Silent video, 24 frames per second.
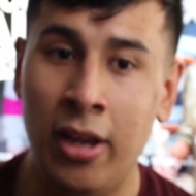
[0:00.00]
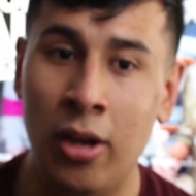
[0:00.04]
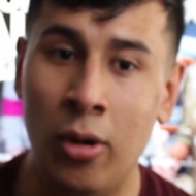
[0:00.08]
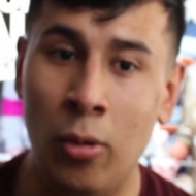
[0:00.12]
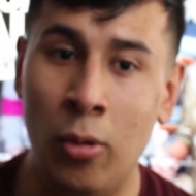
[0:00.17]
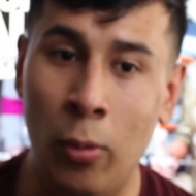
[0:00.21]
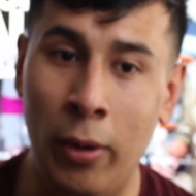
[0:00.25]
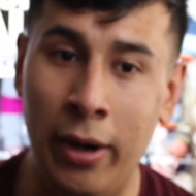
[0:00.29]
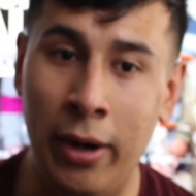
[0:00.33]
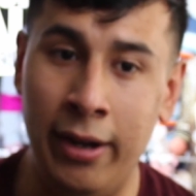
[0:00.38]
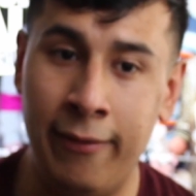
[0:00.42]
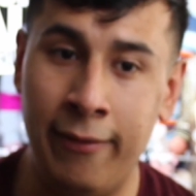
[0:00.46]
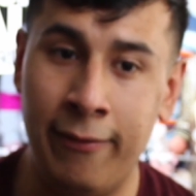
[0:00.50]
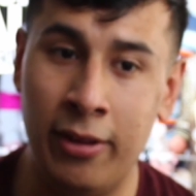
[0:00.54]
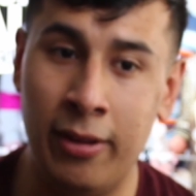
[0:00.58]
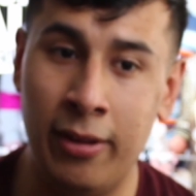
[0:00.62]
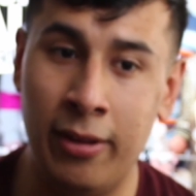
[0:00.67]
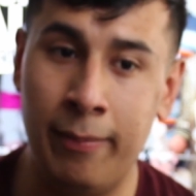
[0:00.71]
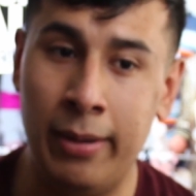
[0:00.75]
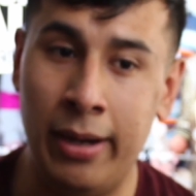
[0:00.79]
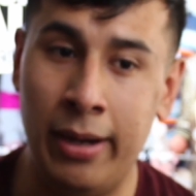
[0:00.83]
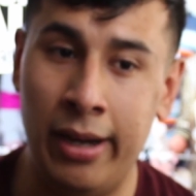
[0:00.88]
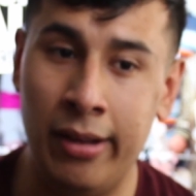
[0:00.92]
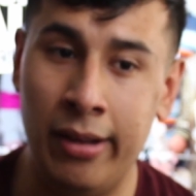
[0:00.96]
waiting for the
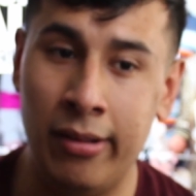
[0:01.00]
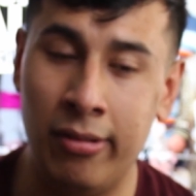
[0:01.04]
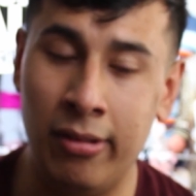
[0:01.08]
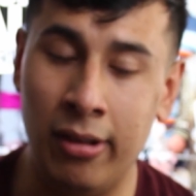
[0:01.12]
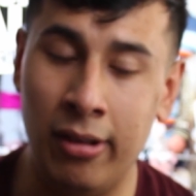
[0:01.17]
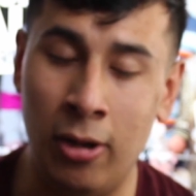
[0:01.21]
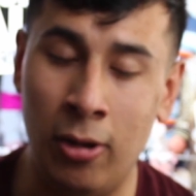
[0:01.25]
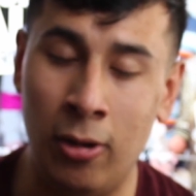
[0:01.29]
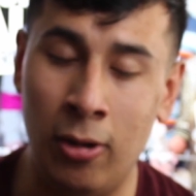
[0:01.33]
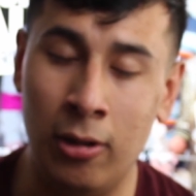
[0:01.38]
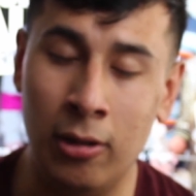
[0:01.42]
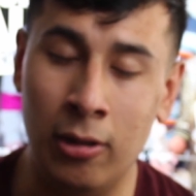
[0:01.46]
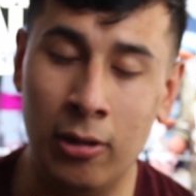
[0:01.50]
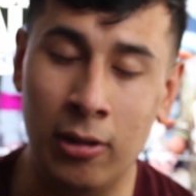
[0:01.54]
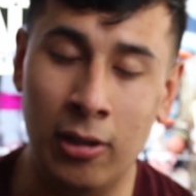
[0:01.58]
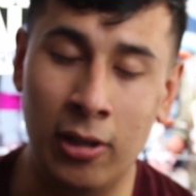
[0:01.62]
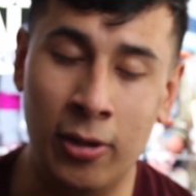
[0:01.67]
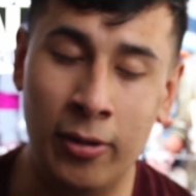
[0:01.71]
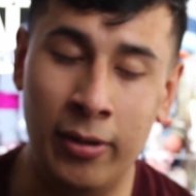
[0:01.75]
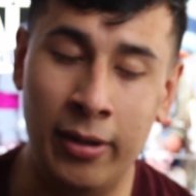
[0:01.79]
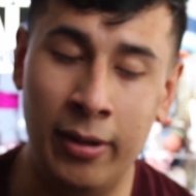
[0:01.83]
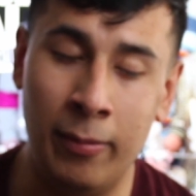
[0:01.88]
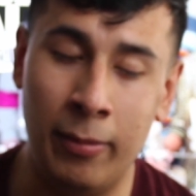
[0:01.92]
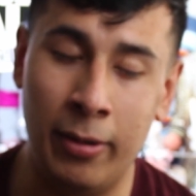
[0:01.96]
bus all
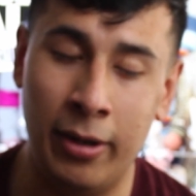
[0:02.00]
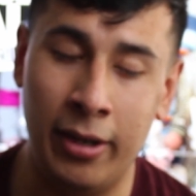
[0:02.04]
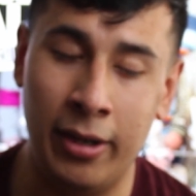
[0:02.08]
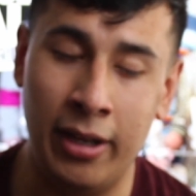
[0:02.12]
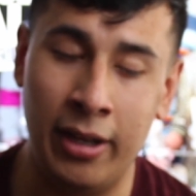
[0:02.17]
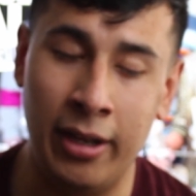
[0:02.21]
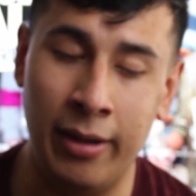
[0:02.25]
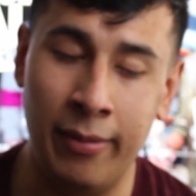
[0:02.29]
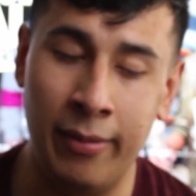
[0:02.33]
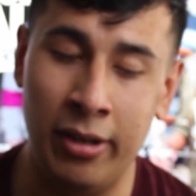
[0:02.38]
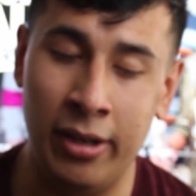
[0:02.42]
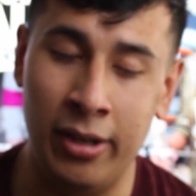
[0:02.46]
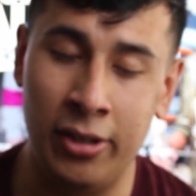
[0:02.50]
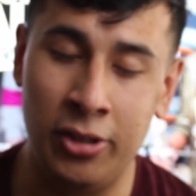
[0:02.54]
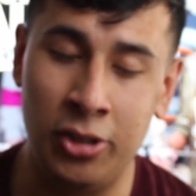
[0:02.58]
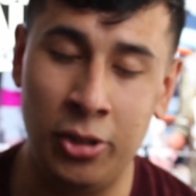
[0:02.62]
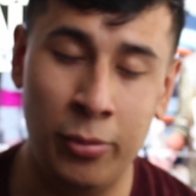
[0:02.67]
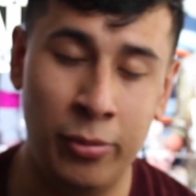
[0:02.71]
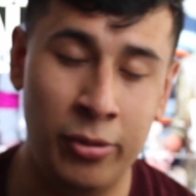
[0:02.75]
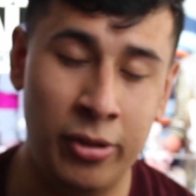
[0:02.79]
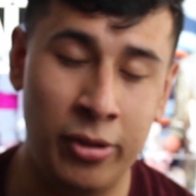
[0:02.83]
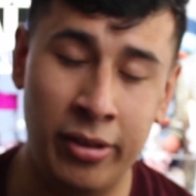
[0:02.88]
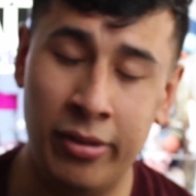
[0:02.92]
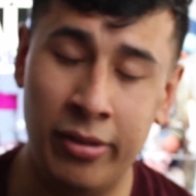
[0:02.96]
alone. And Ricky comes in, and she was
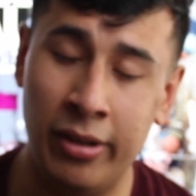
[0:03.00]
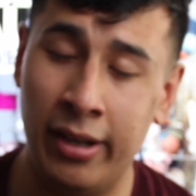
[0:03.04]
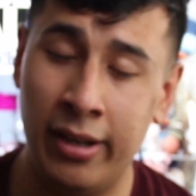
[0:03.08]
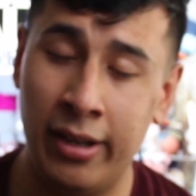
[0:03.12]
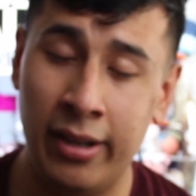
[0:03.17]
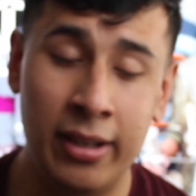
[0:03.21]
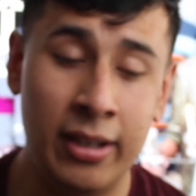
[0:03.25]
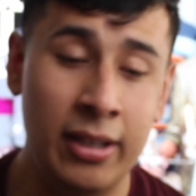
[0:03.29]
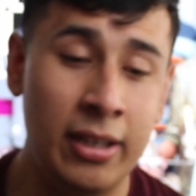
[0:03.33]
just like,